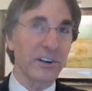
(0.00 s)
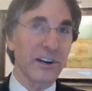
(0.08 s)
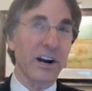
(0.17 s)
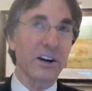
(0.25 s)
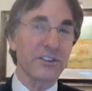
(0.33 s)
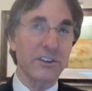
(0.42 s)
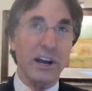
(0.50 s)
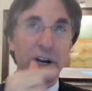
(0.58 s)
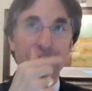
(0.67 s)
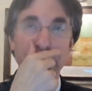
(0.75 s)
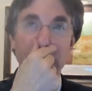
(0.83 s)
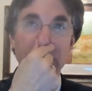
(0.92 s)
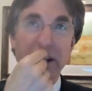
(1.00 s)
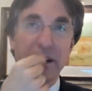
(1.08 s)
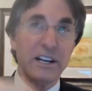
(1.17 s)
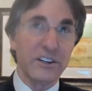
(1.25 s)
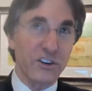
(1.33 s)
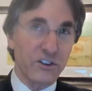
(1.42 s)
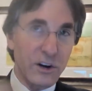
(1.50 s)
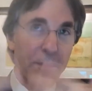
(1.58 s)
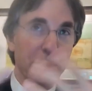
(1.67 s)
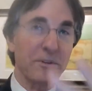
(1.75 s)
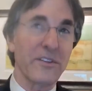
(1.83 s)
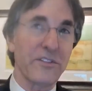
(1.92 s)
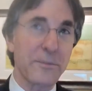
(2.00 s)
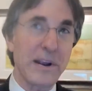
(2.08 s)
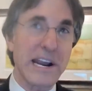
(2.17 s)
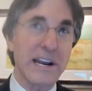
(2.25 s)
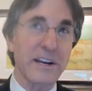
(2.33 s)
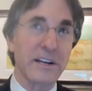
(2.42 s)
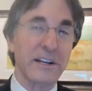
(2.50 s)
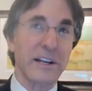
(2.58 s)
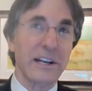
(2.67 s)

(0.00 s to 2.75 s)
In Aristotle's description of the mean,